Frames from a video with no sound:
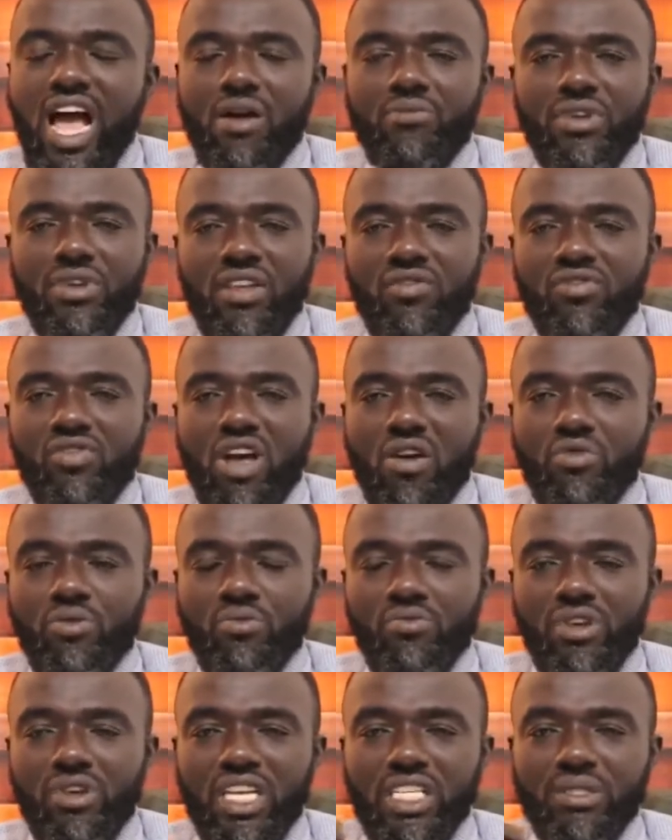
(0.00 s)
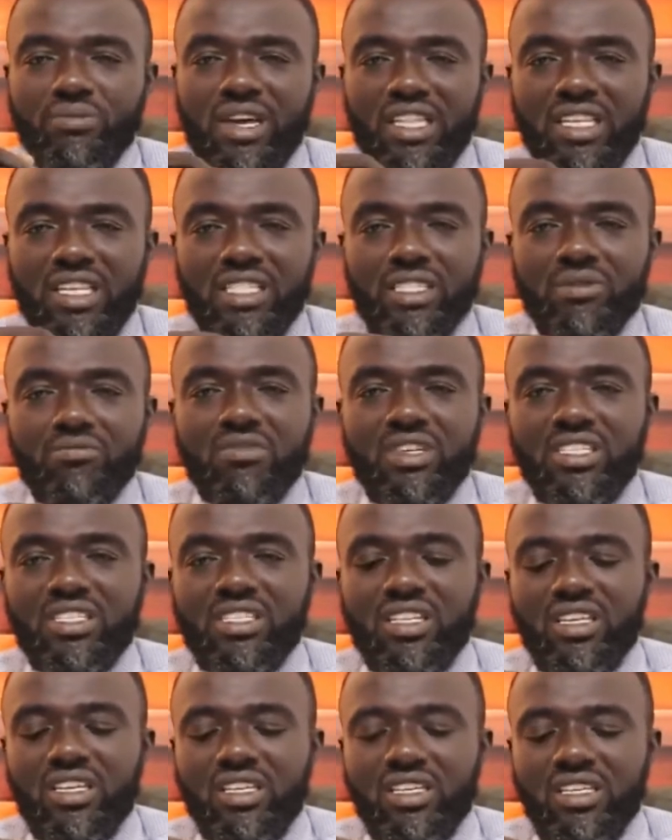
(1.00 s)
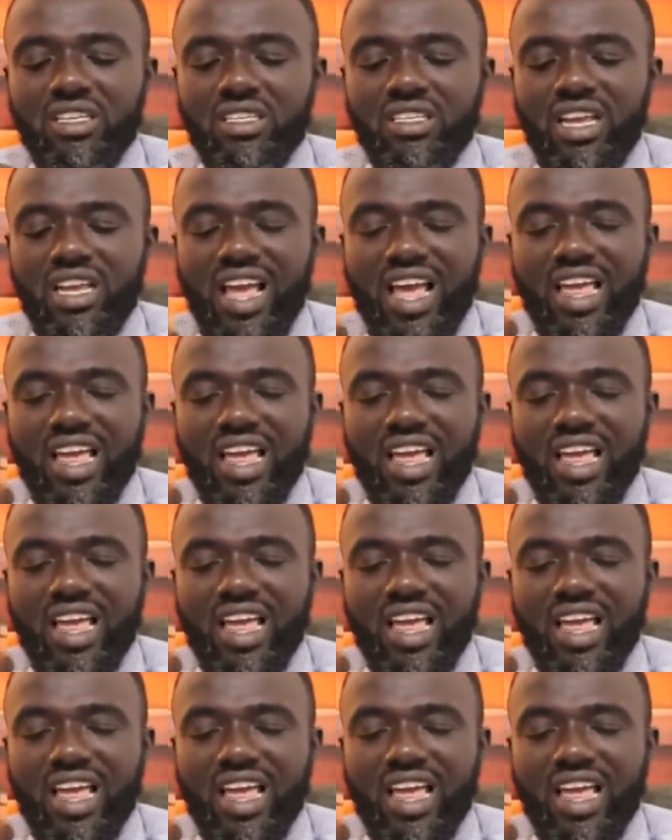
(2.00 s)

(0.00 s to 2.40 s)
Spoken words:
I believe you have been blessed by this message.